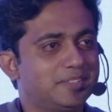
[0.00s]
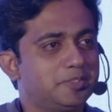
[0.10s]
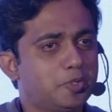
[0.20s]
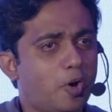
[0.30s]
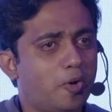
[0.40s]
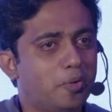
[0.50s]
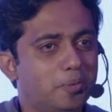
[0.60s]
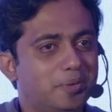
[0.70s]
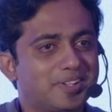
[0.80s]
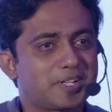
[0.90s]
No.
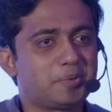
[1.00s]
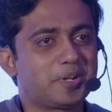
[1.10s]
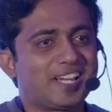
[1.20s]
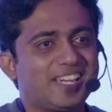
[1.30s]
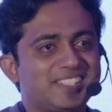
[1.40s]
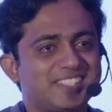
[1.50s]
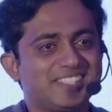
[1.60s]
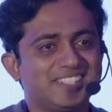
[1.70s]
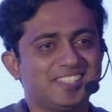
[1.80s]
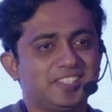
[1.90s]
Come on, guys.
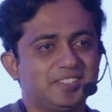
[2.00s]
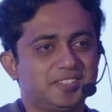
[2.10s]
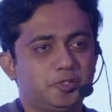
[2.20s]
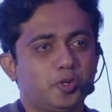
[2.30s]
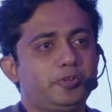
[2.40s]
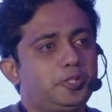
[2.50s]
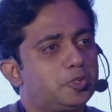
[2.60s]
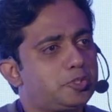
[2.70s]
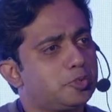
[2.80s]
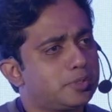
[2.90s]
No Windows
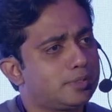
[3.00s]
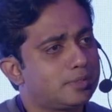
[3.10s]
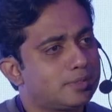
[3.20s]
users?